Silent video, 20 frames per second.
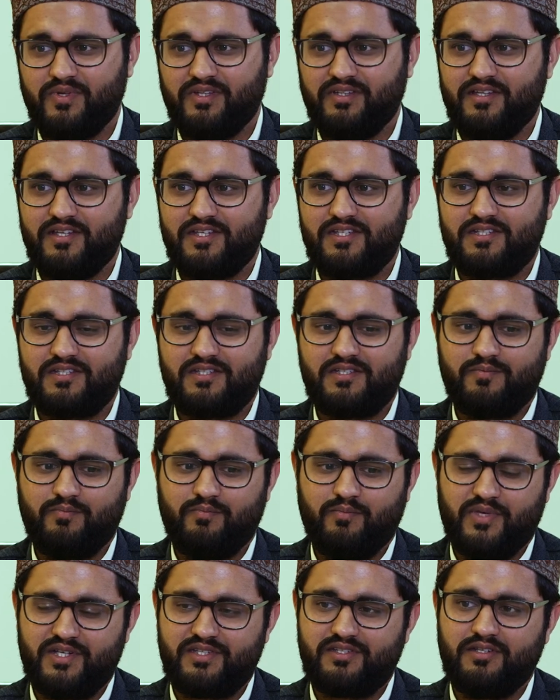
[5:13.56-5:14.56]
when this
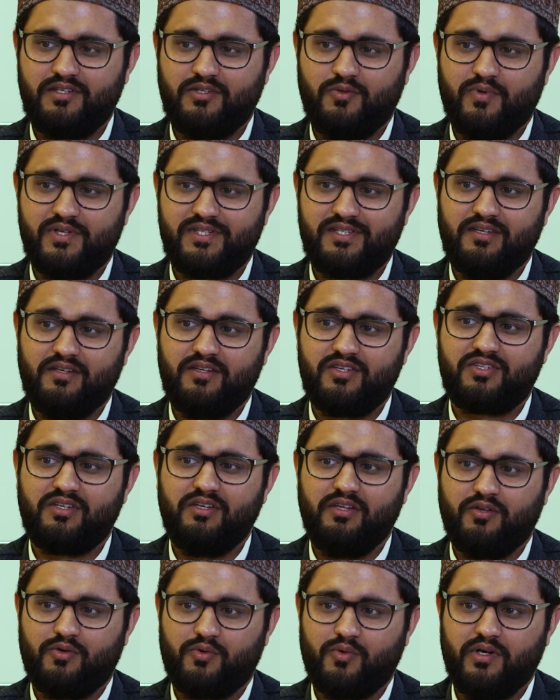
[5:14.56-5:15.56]
masjid was
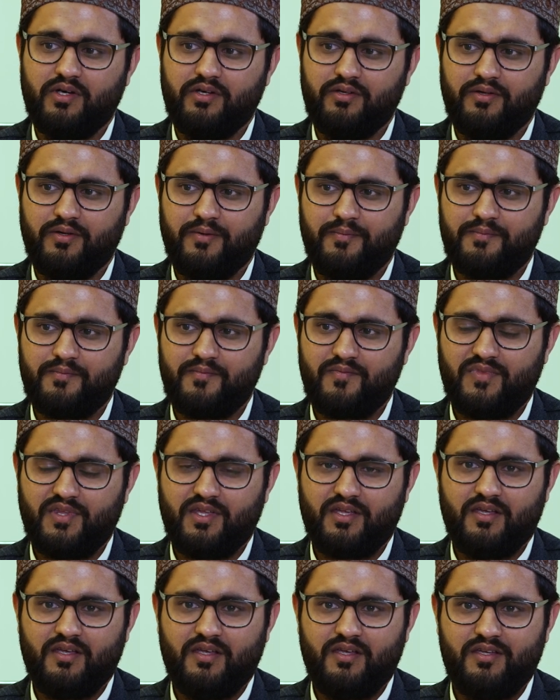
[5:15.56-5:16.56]
initially acquired.
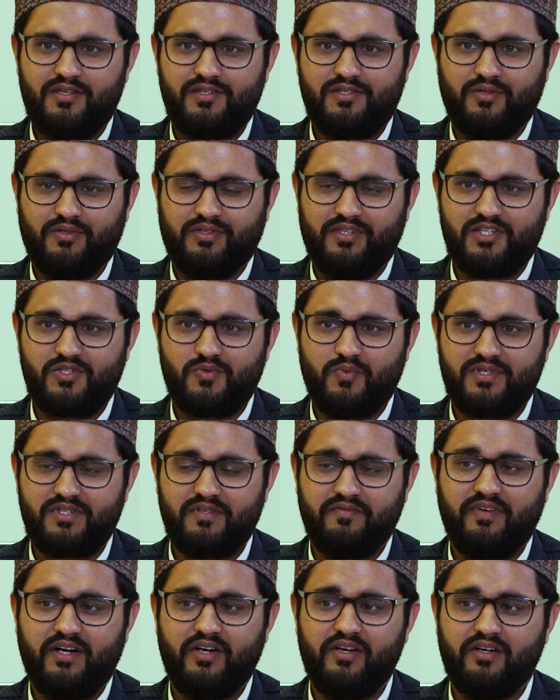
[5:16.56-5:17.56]
So this was
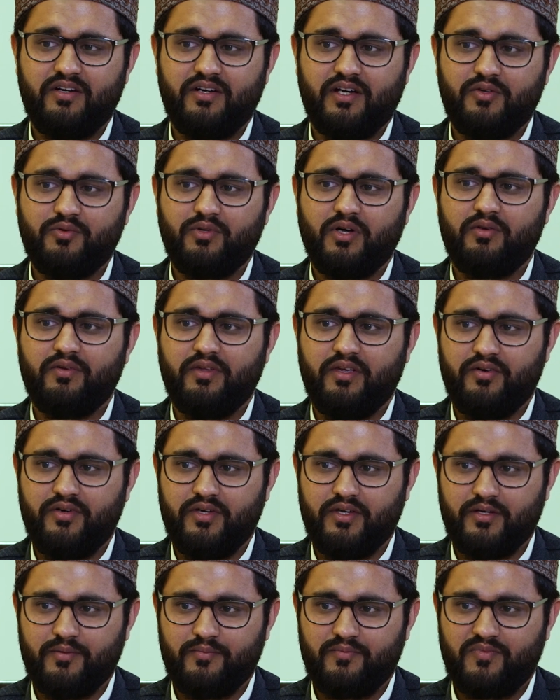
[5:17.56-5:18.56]
a very rundown
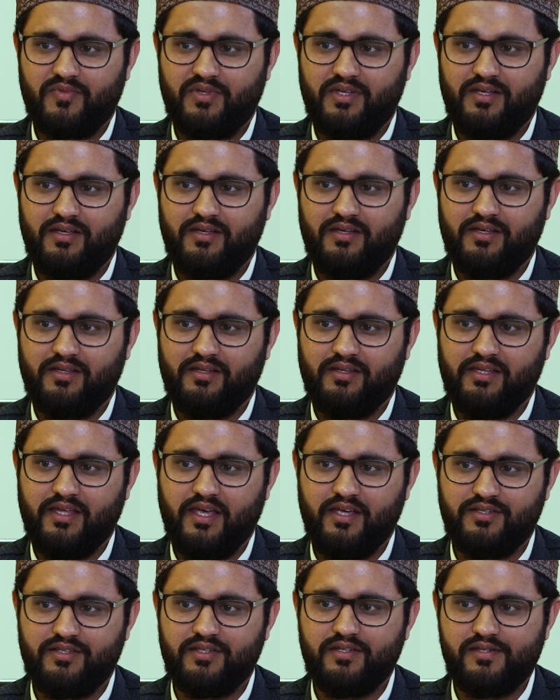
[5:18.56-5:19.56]
area in the
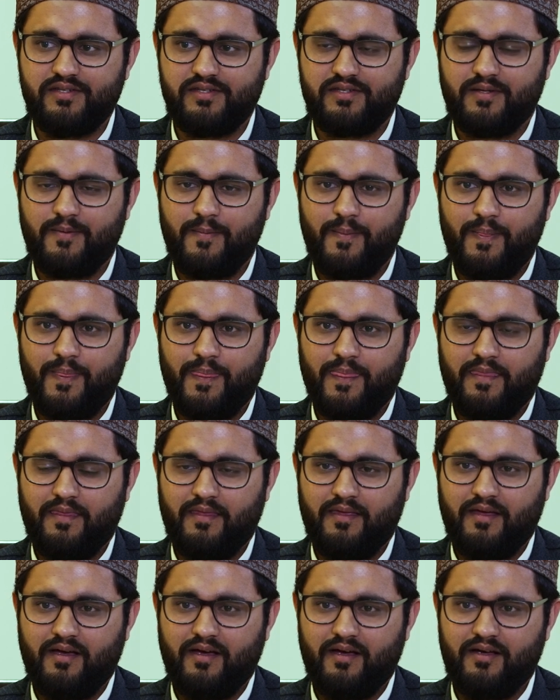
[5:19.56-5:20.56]
80s.
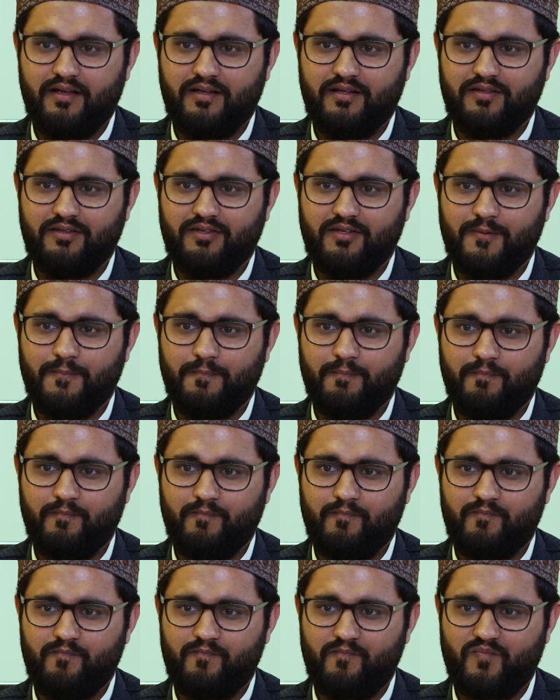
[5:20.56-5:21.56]
And the
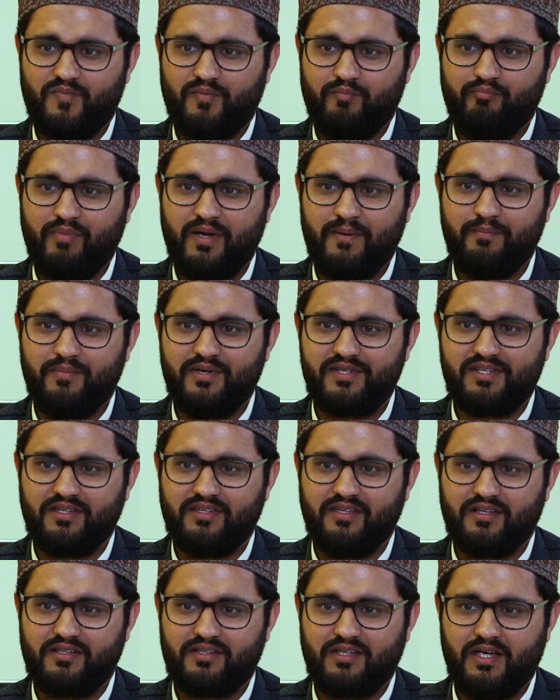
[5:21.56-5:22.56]
members
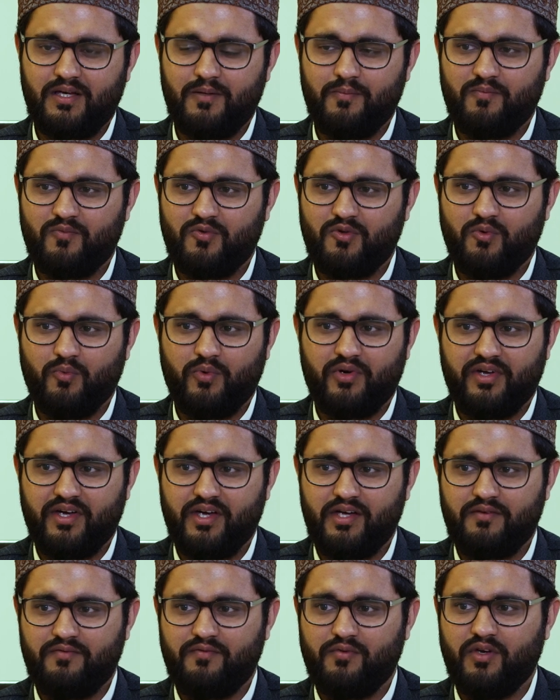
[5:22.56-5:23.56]
at that time were a
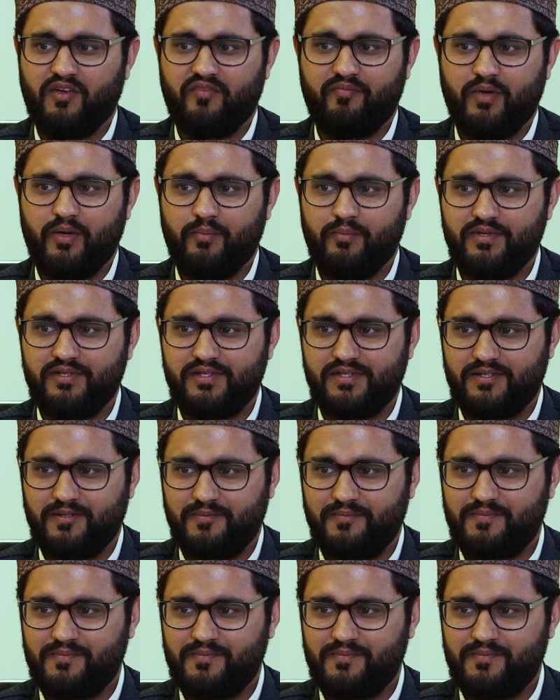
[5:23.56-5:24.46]
handful of members.